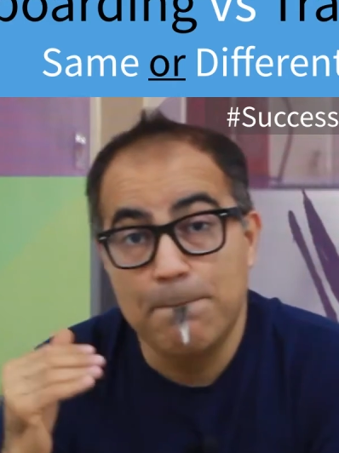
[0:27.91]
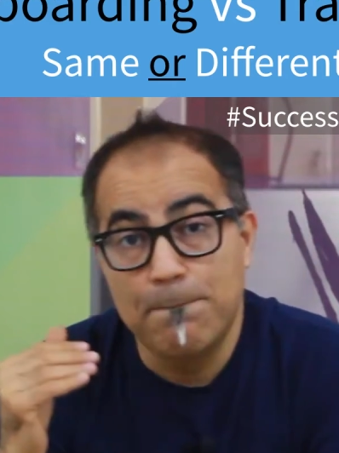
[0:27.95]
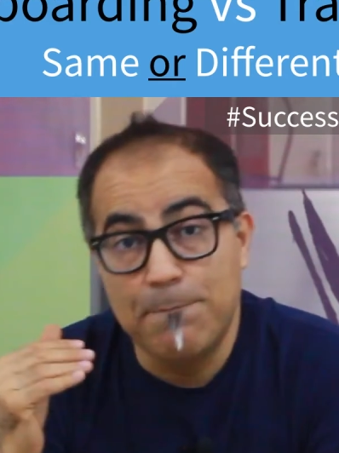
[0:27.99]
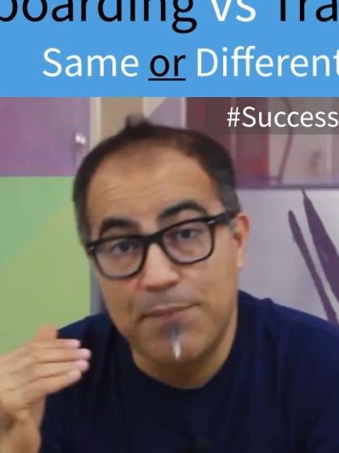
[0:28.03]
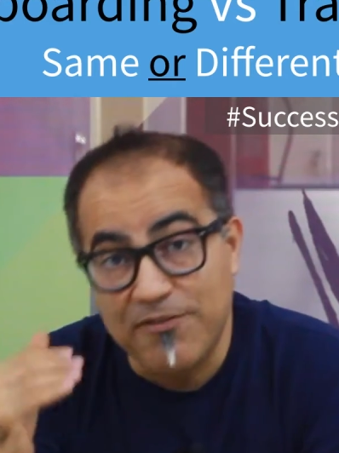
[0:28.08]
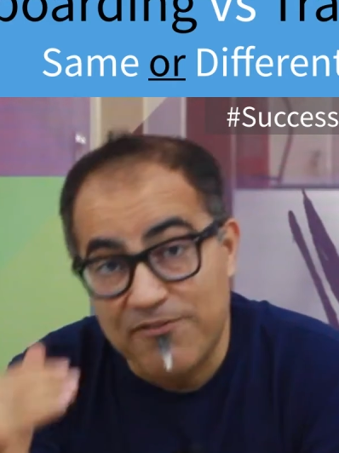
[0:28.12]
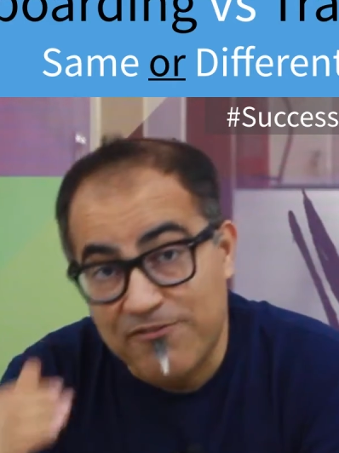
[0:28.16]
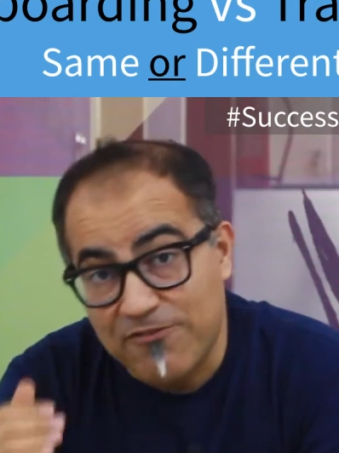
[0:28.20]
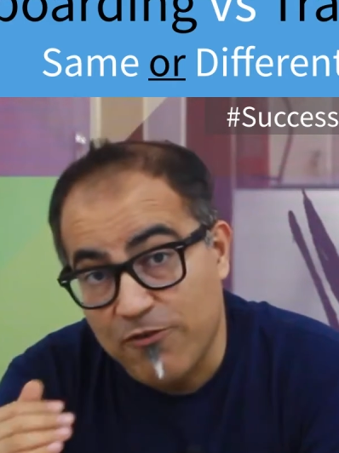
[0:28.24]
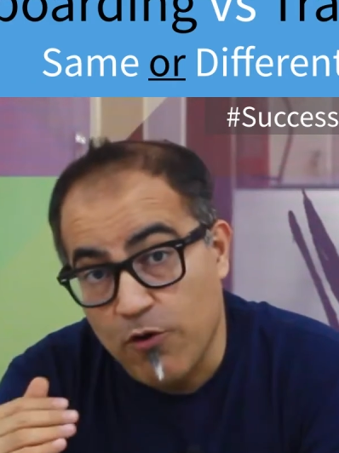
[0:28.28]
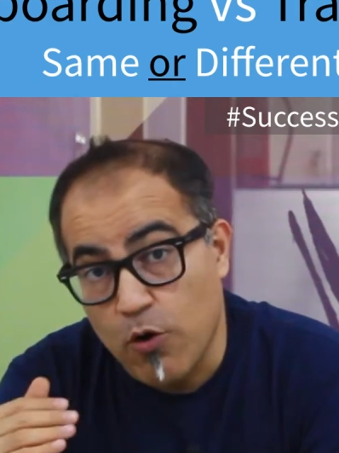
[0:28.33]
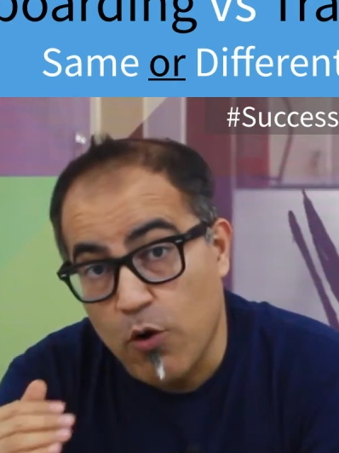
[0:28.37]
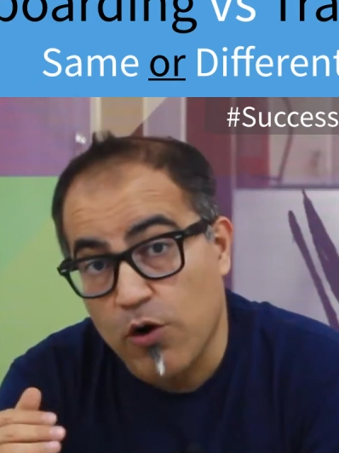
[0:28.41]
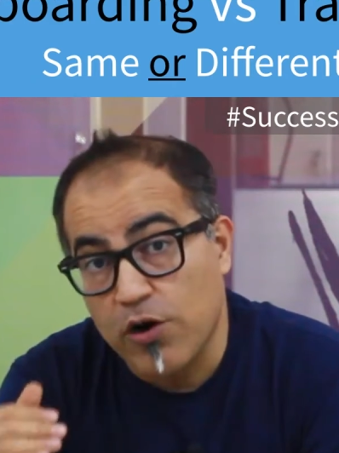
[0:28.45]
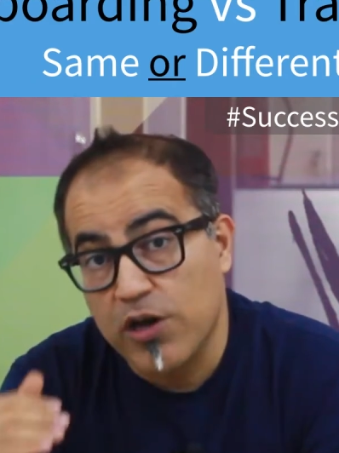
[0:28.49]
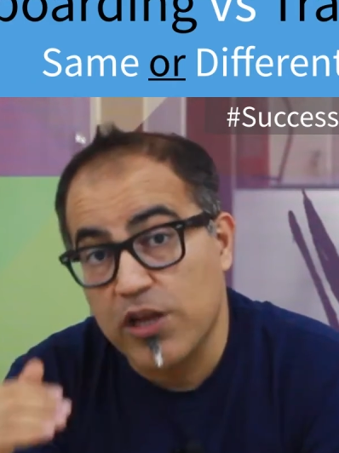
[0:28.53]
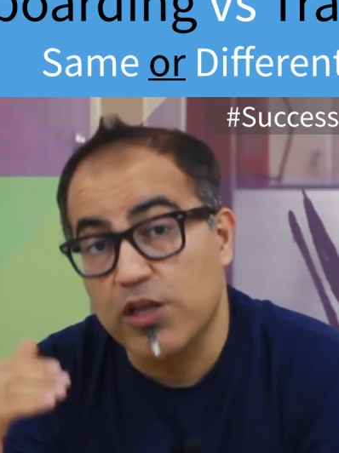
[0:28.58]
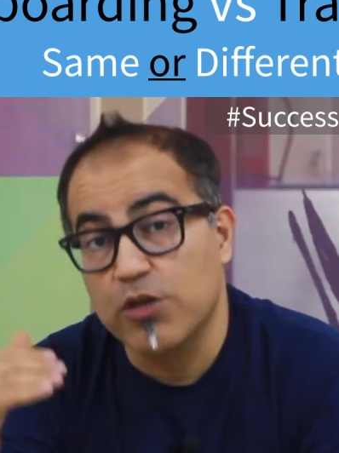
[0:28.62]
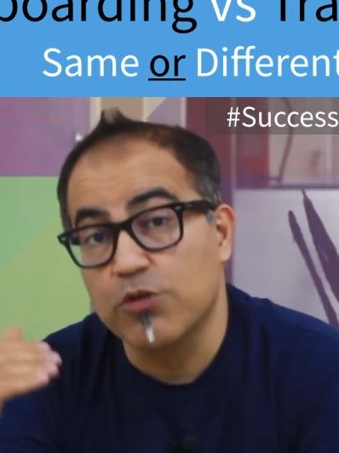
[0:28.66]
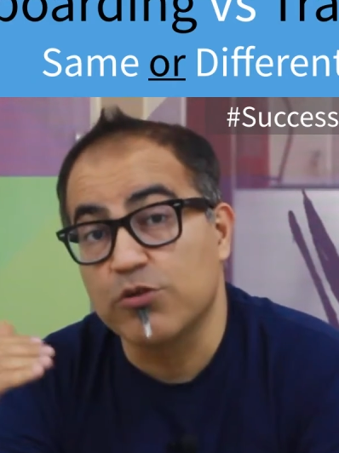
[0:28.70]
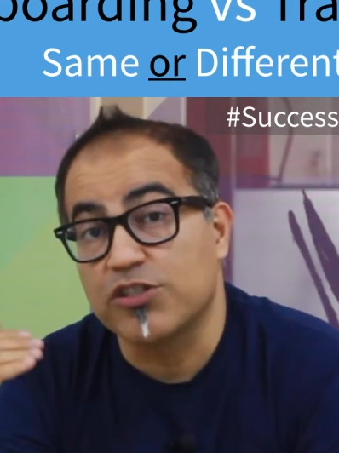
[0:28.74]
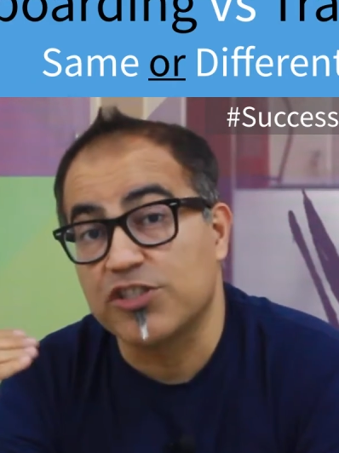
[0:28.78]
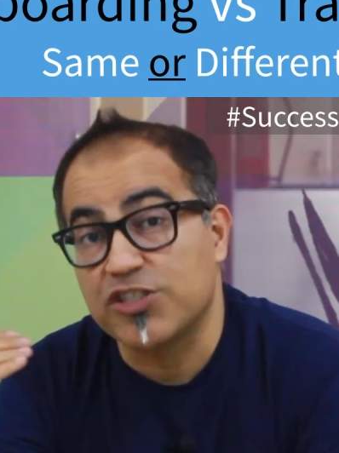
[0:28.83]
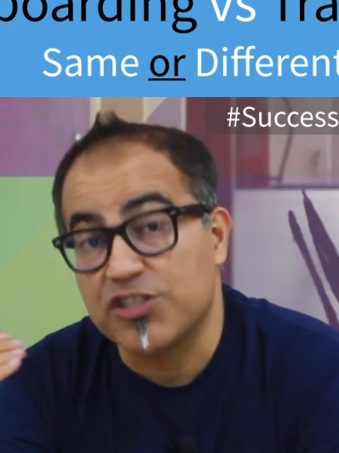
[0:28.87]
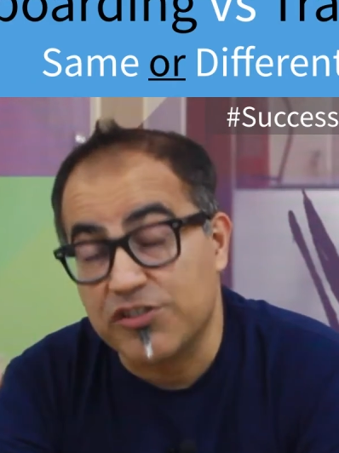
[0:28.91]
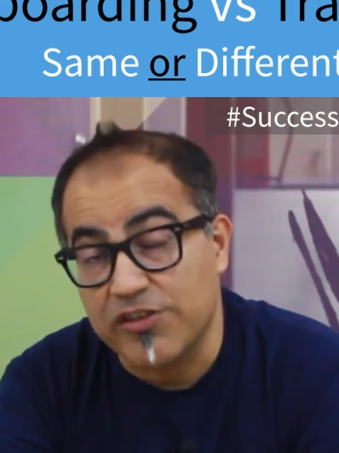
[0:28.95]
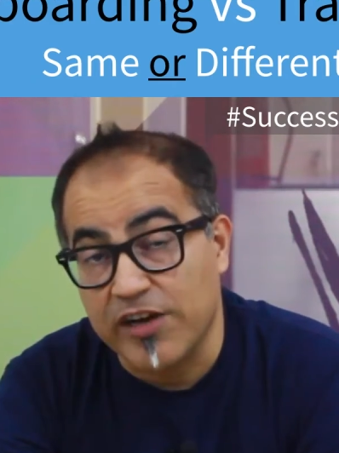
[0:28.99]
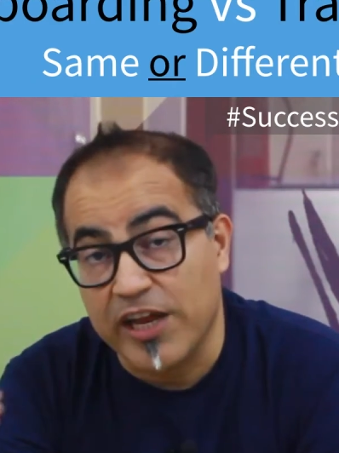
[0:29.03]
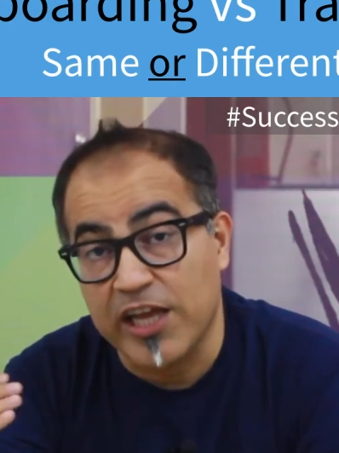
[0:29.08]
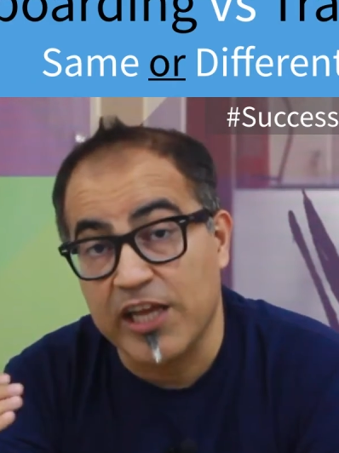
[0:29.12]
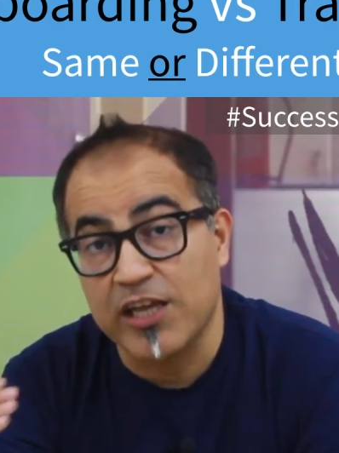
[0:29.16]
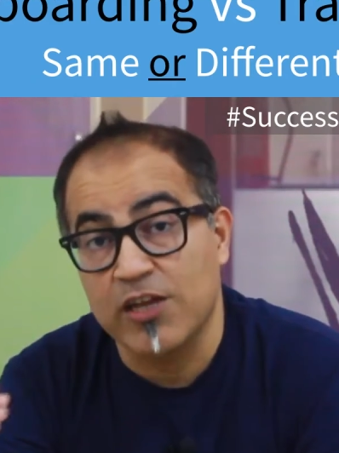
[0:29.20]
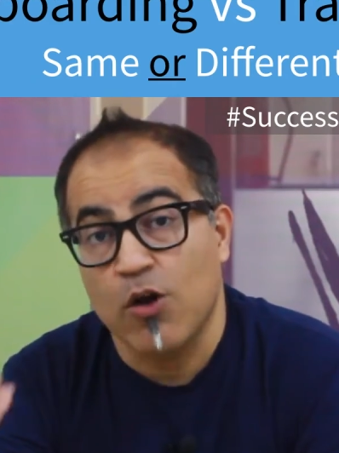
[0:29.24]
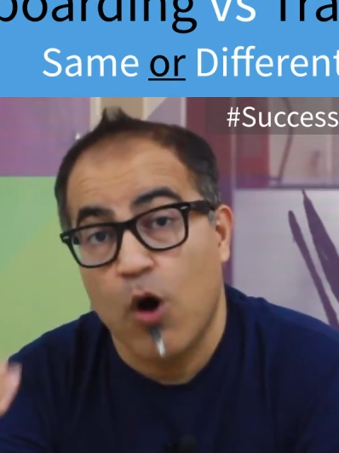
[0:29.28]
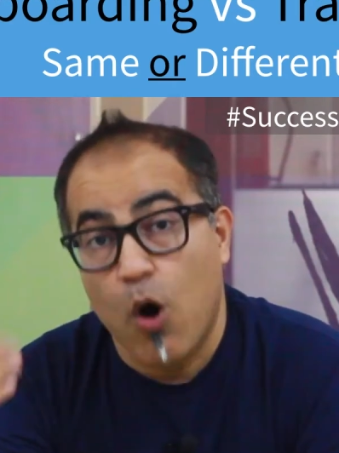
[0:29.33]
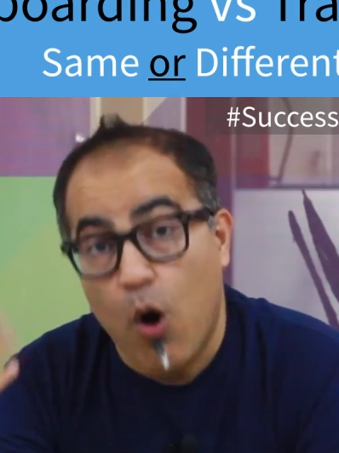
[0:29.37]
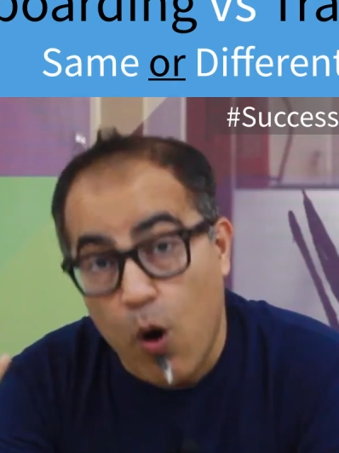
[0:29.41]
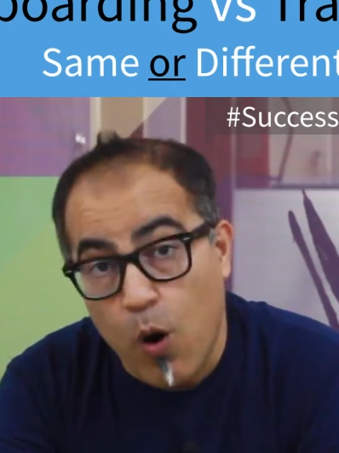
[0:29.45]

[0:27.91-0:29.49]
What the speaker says: before you train